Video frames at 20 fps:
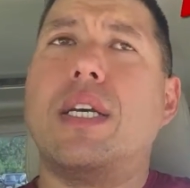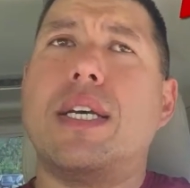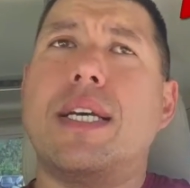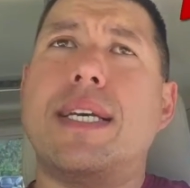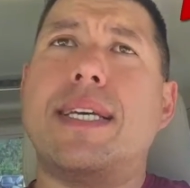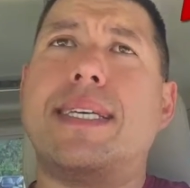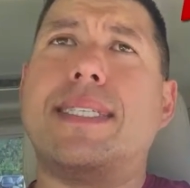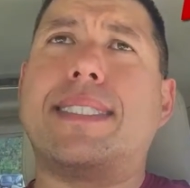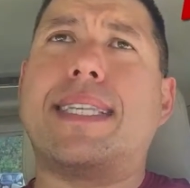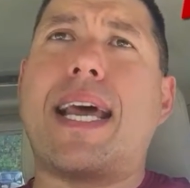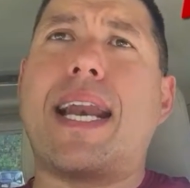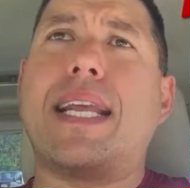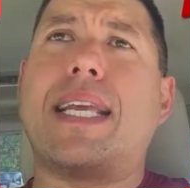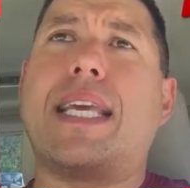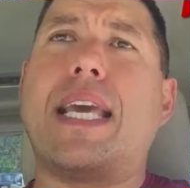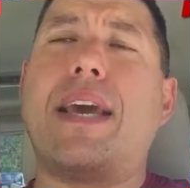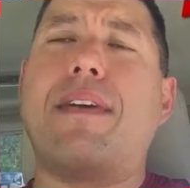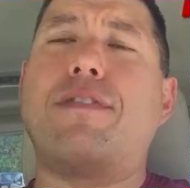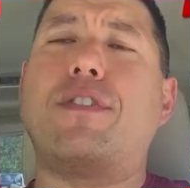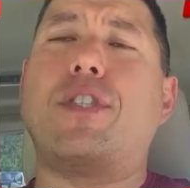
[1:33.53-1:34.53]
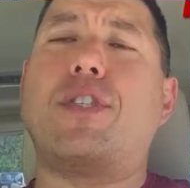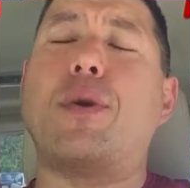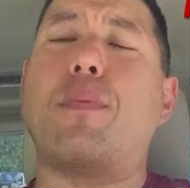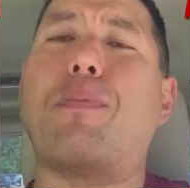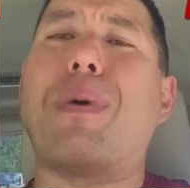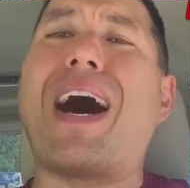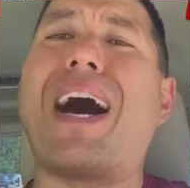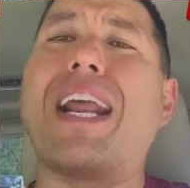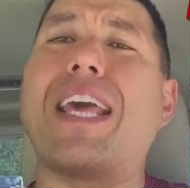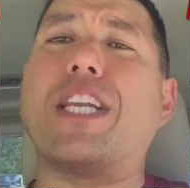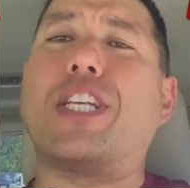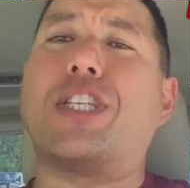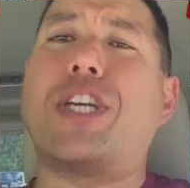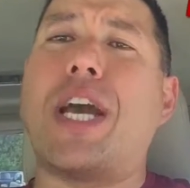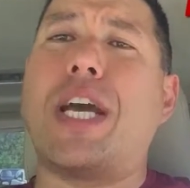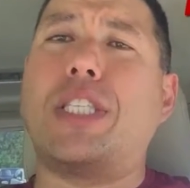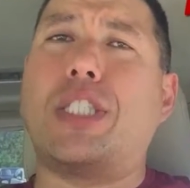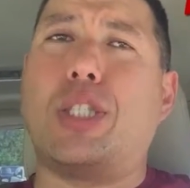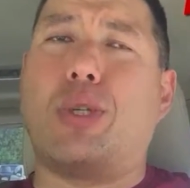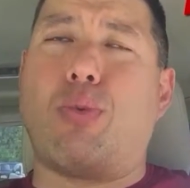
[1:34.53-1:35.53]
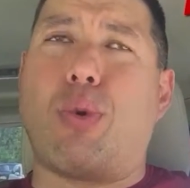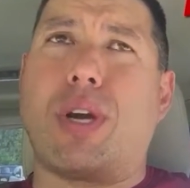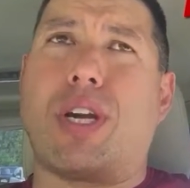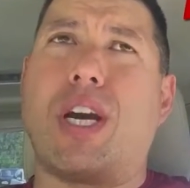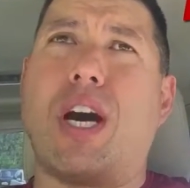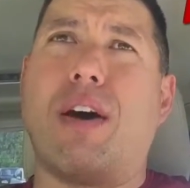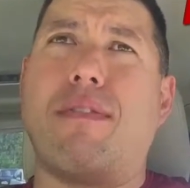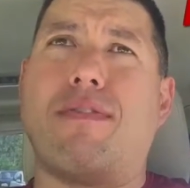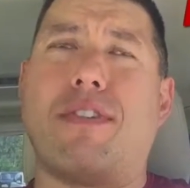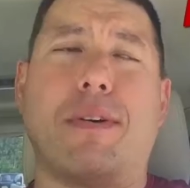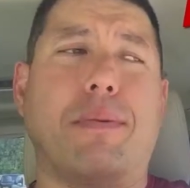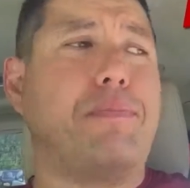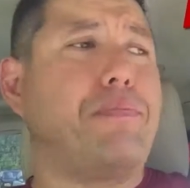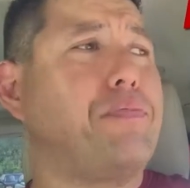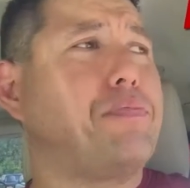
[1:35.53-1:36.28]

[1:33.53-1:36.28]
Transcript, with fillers: is that it gives your body a chance to recover.